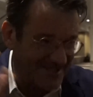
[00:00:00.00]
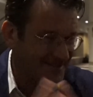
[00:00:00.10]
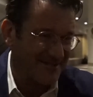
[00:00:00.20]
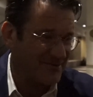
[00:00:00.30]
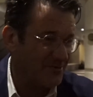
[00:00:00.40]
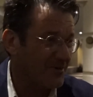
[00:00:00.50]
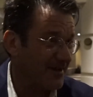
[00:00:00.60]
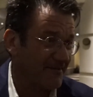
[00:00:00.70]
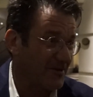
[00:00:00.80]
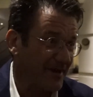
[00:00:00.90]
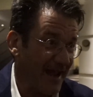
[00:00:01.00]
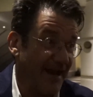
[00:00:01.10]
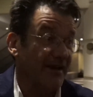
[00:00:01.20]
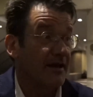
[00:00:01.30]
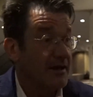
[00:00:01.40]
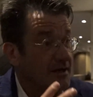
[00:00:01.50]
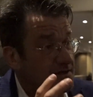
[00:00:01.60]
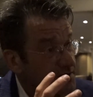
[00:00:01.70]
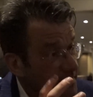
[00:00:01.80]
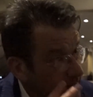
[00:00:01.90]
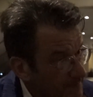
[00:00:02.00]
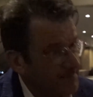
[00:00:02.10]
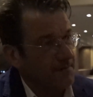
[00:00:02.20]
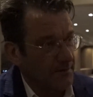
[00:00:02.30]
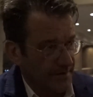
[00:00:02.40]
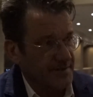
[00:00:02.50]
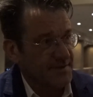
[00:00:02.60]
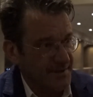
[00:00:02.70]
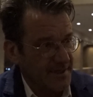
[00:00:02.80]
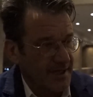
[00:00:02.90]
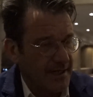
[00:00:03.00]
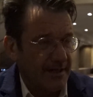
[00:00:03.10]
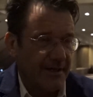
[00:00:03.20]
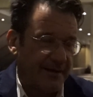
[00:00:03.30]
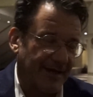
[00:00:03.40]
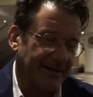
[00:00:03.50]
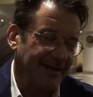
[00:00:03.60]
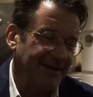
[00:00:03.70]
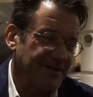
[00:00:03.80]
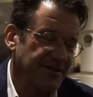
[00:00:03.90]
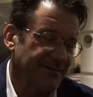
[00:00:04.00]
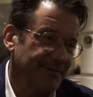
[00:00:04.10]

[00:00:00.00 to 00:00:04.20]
it and do whatever you can to influence that leadership.